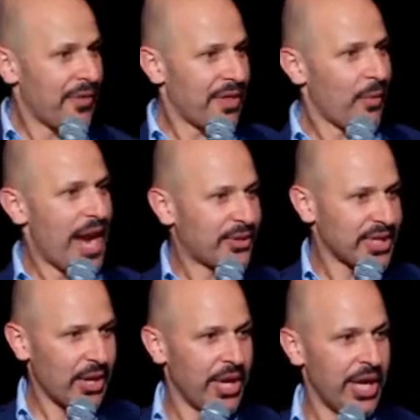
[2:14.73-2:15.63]
went over to the
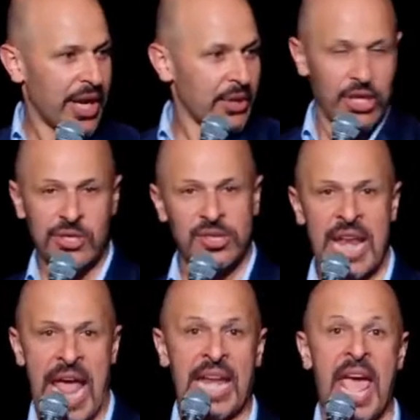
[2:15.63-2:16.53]
waitress. I go, here you go. She goes,
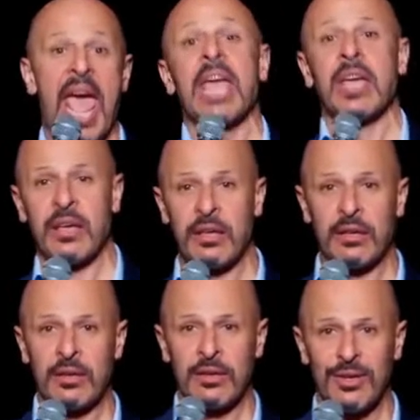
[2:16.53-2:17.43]
nay, nay.
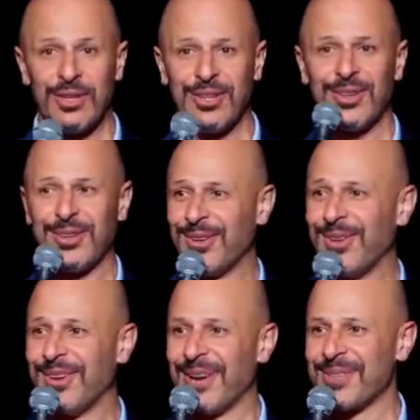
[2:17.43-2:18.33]

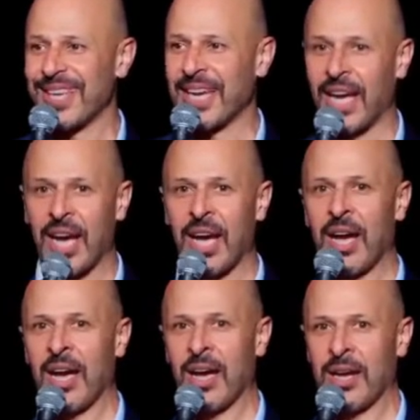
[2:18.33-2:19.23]
I was like,
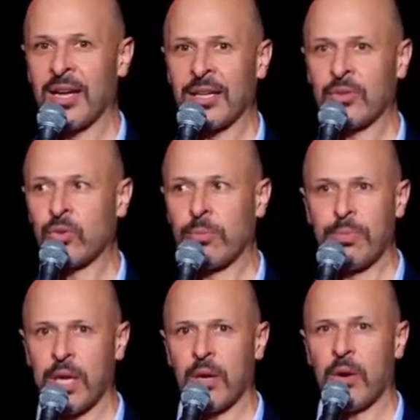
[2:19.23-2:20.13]

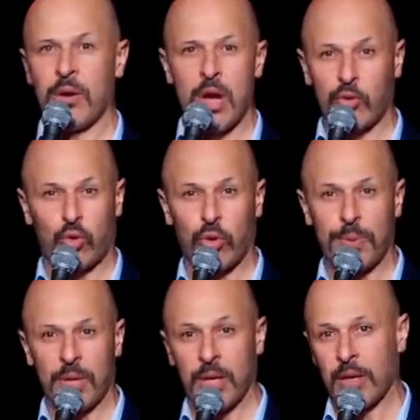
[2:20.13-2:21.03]
to be or not
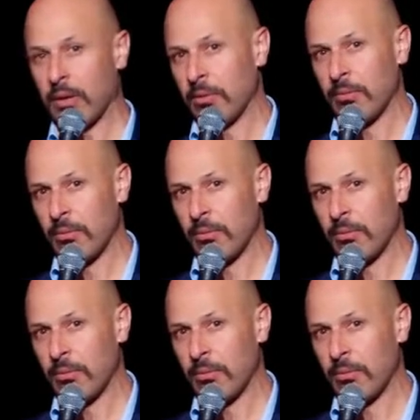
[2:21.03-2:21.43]
to be?